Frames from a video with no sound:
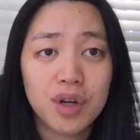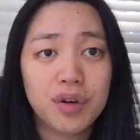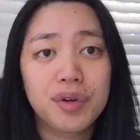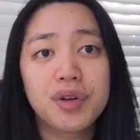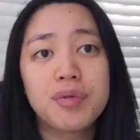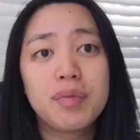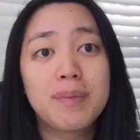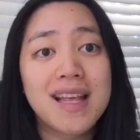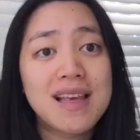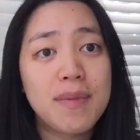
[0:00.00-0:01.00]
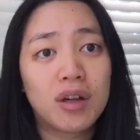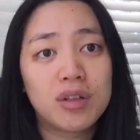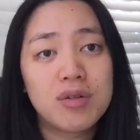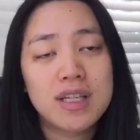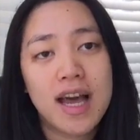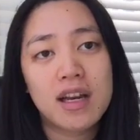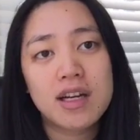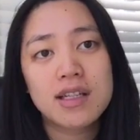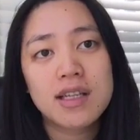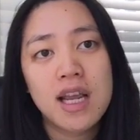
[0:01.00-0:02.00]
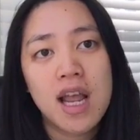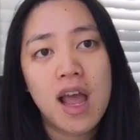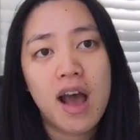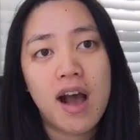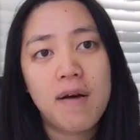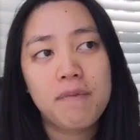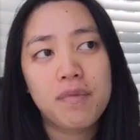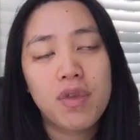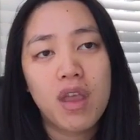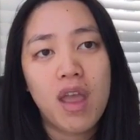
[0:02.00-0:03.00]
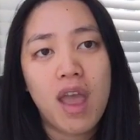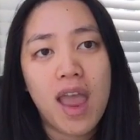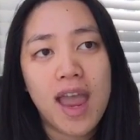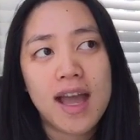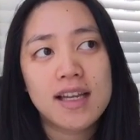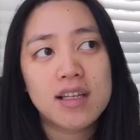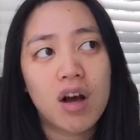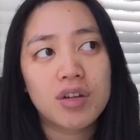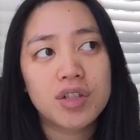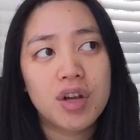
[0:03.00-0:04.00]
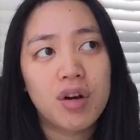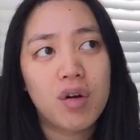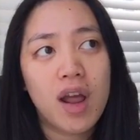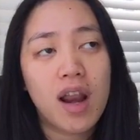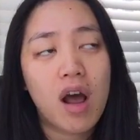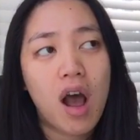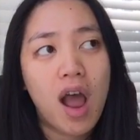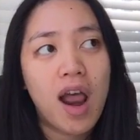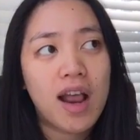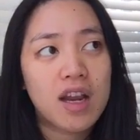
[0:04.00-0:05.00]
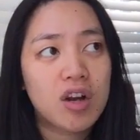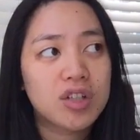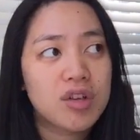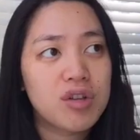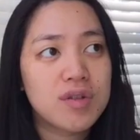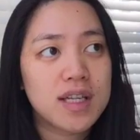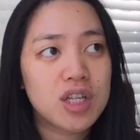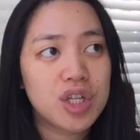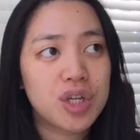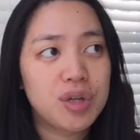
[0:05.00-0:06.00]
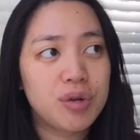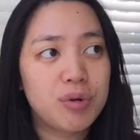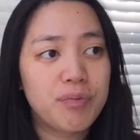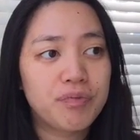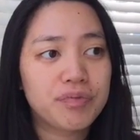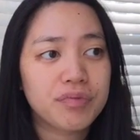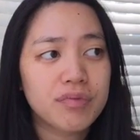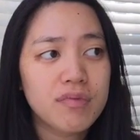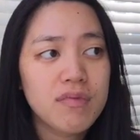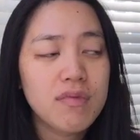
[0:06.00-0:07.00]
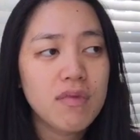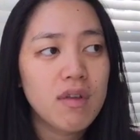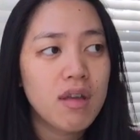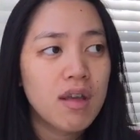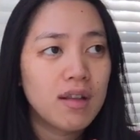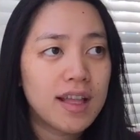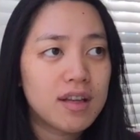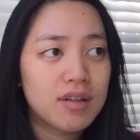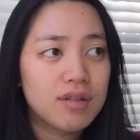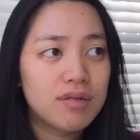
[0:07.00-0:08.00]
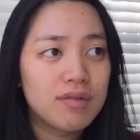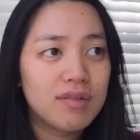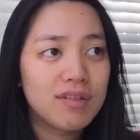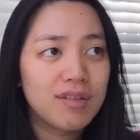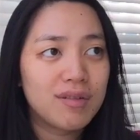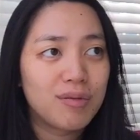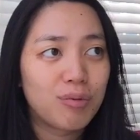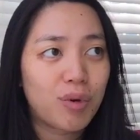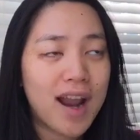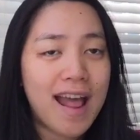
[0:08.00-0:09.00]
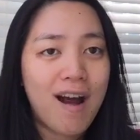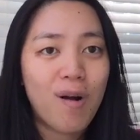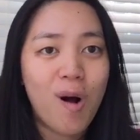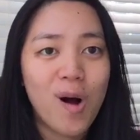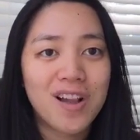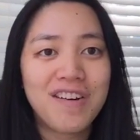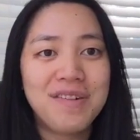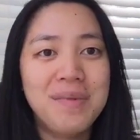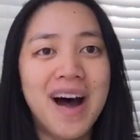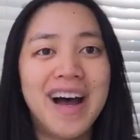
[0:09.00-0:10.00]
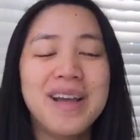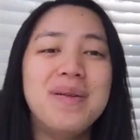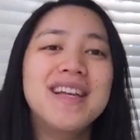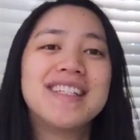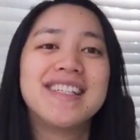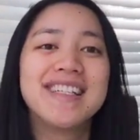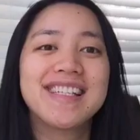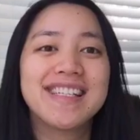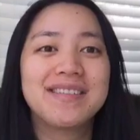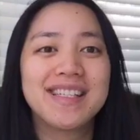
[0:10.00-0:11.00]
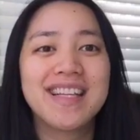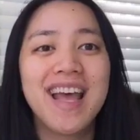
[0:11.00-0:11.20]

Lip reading: group, my email newsletters, and also I can also use it to like write out all of my business's